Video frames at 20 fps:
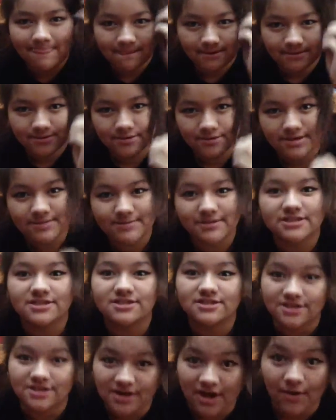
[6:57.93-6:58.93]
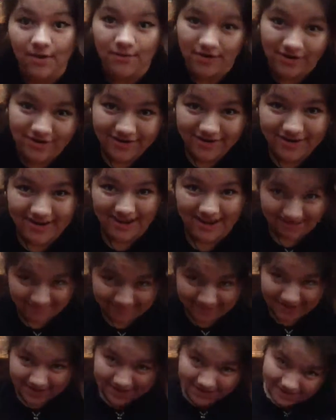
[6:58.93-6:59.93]
So this method did not work.
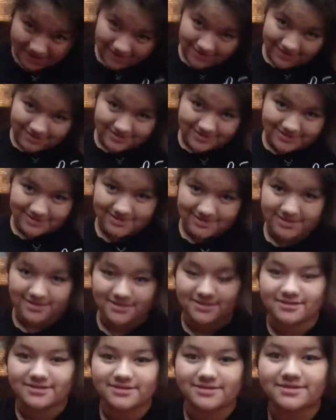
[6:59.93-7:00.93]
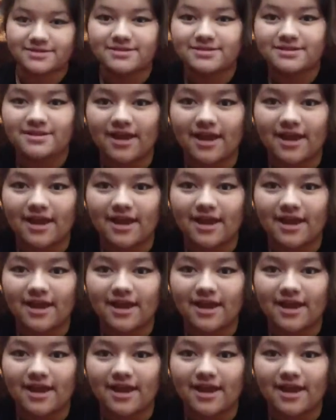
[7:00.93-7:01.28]
And my hair just looks